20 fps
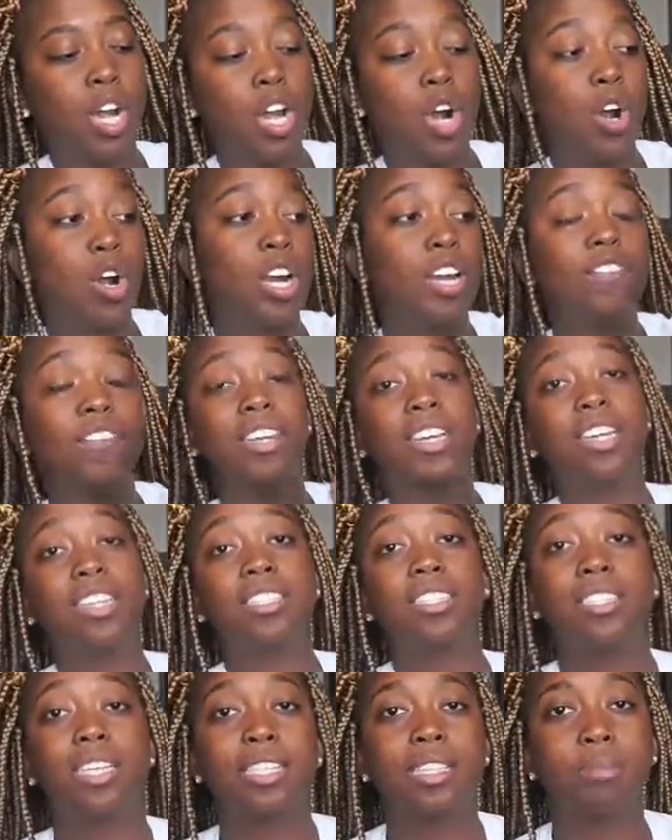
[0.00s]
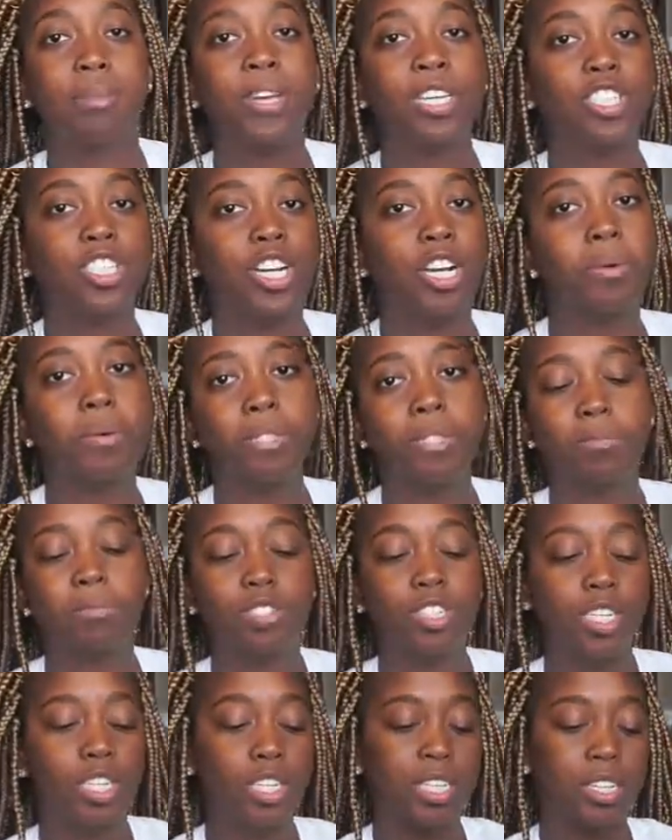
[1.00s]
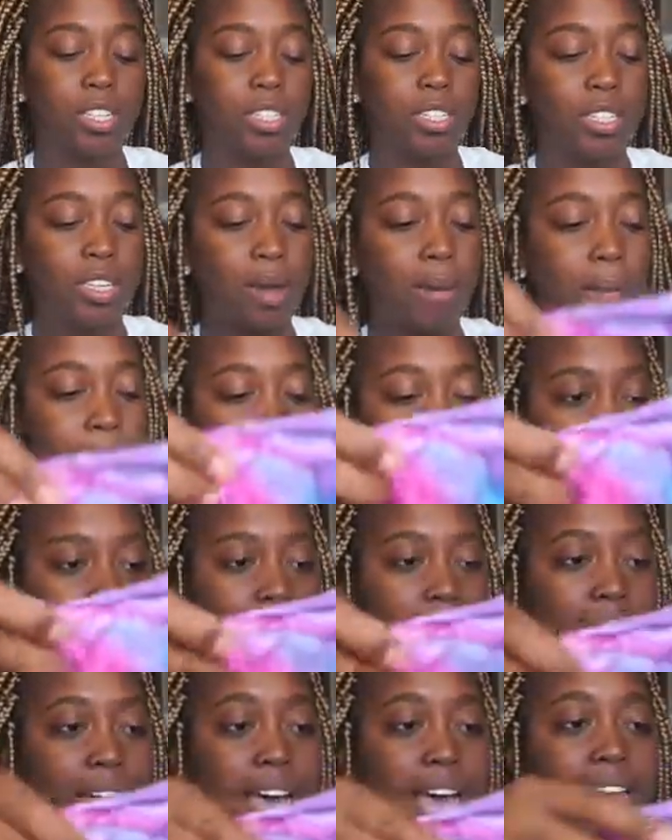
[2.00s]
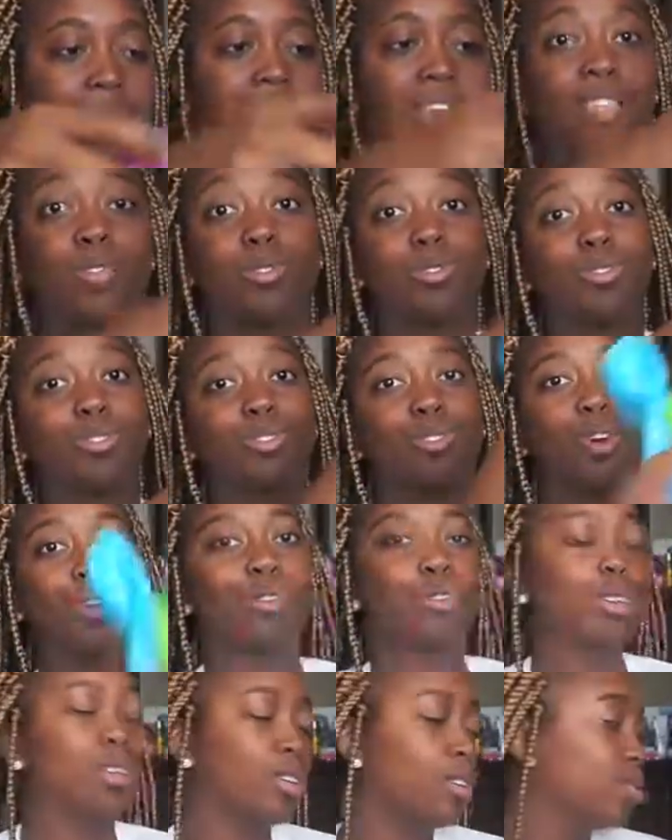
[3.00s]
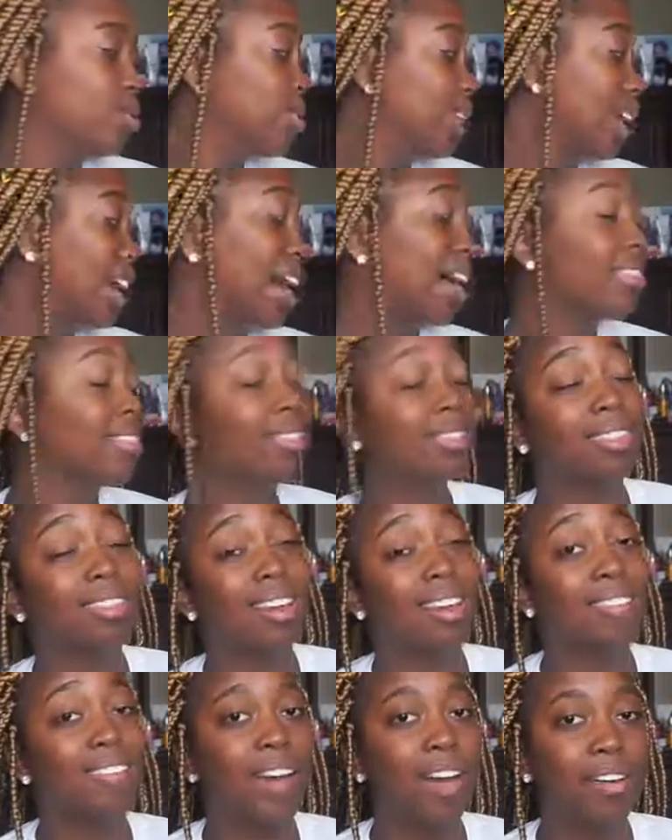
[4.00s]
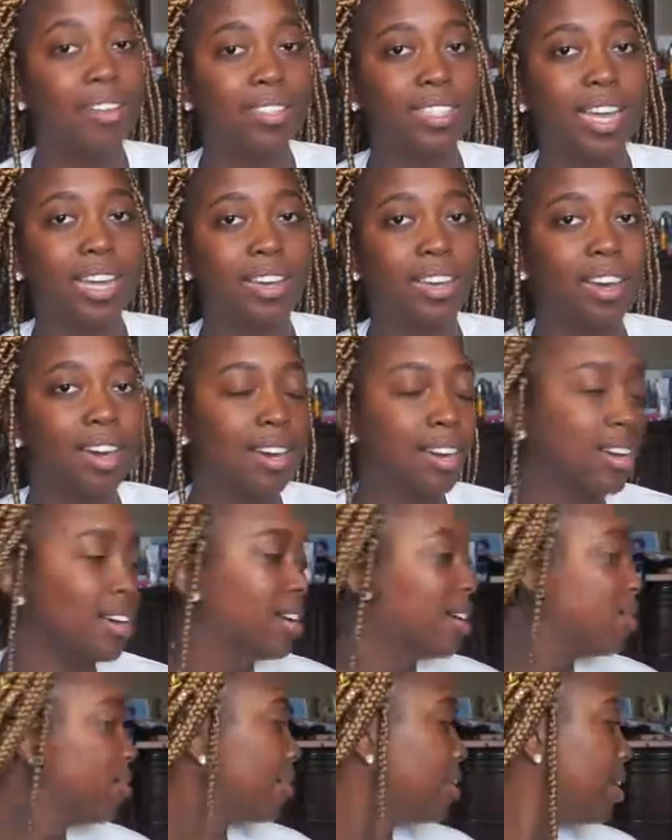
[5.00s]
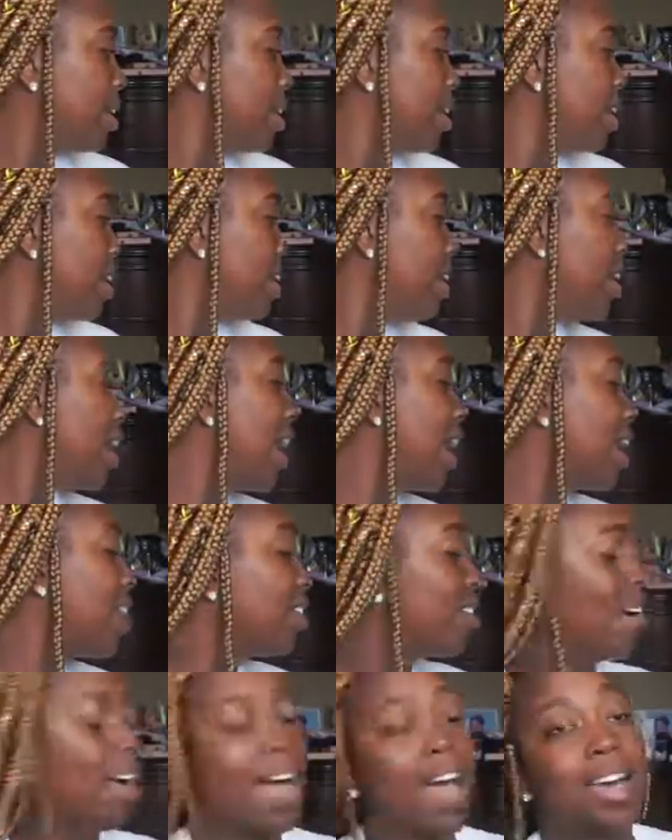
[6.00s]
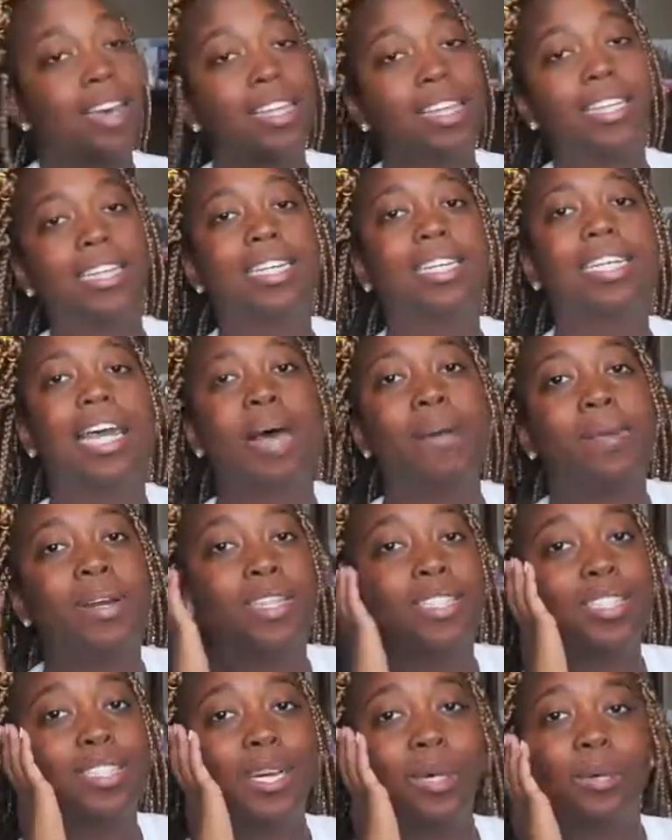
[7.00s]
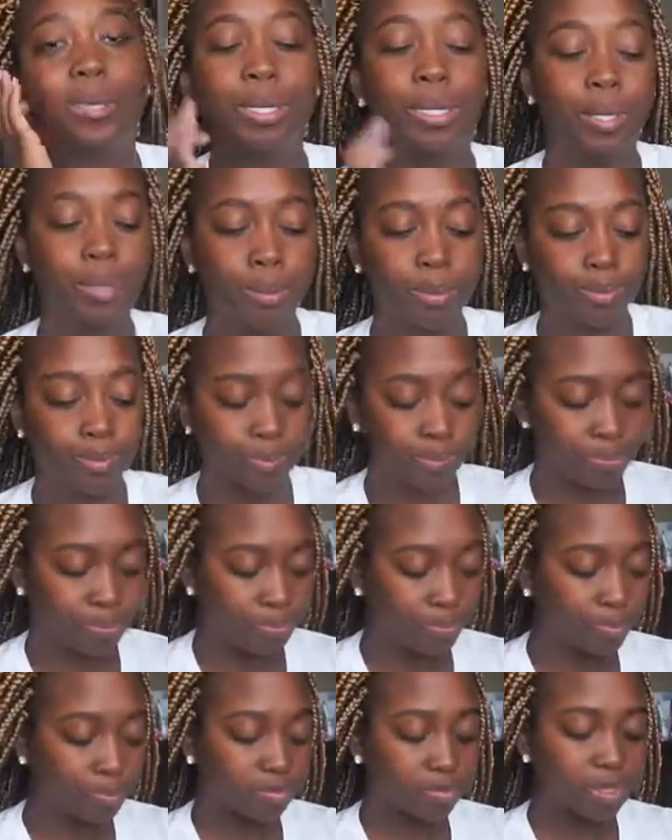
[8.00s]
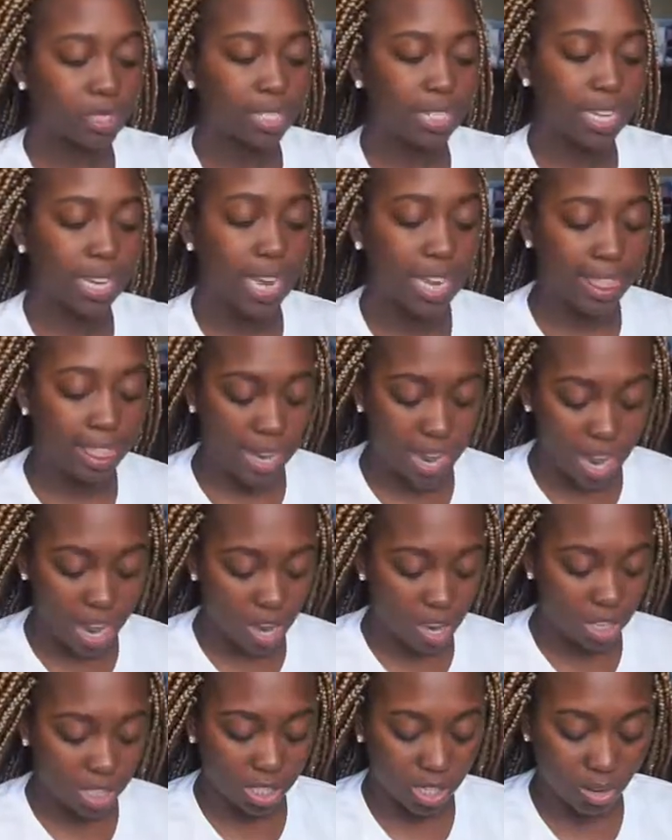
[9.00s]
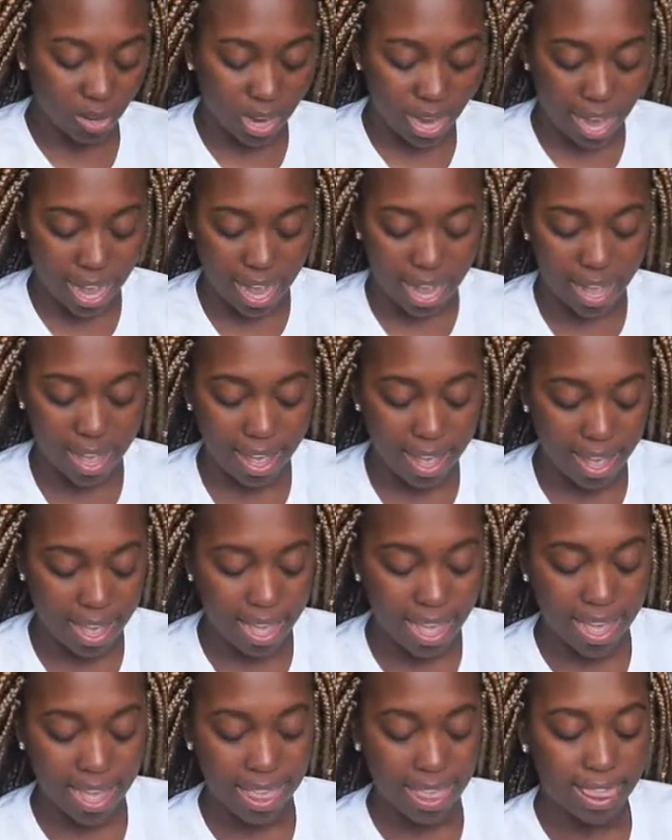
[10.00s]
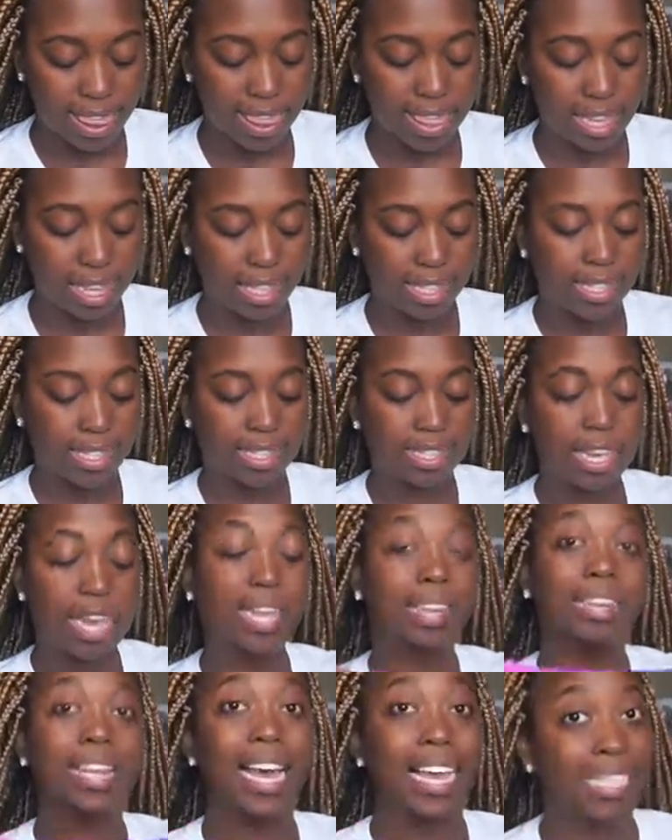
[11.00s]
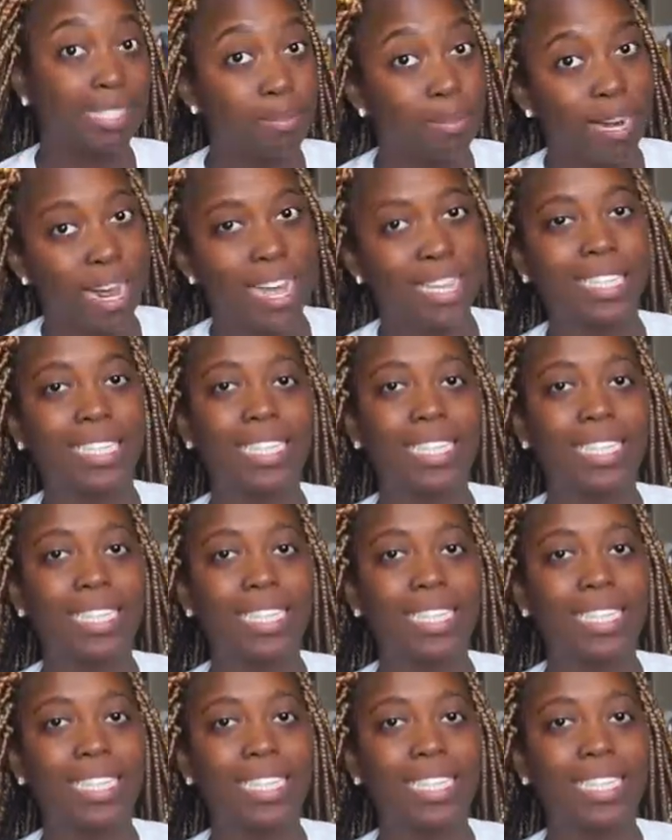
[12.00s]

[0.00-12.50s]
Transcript: or even just as a big shirt with some jeans. But yeah, I thought this was so cute. Like, I love how it's like cut up. I don't know how they did that, but it's so cute. And then I also got this, last but not